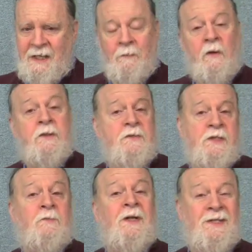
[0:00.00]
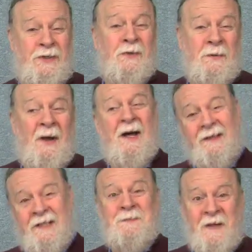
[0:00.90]
I'm only using really two
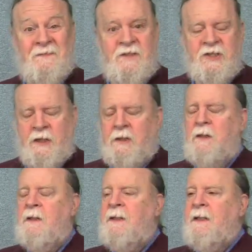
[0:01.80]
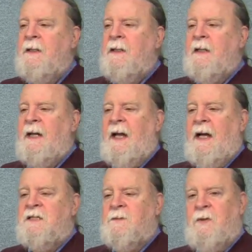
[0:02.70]
commodities, beef and chicken,
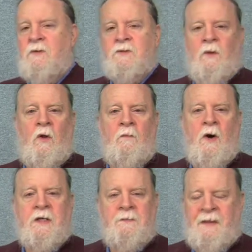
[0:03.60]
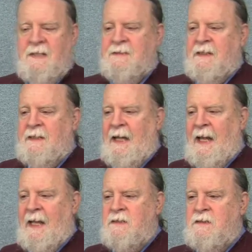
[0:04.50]
as opposed to a whole market basket.
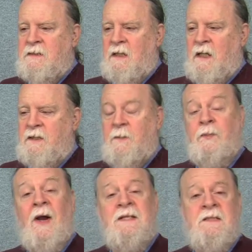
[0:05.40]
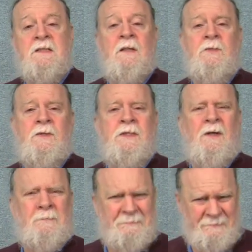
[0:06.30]
And uh, the prices I'm using
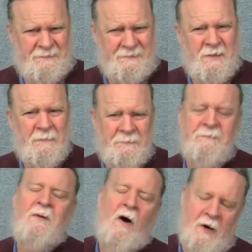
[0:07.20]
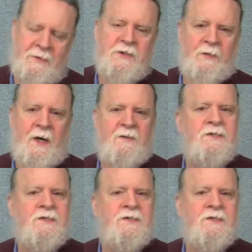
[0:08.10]
are they're arbitrary.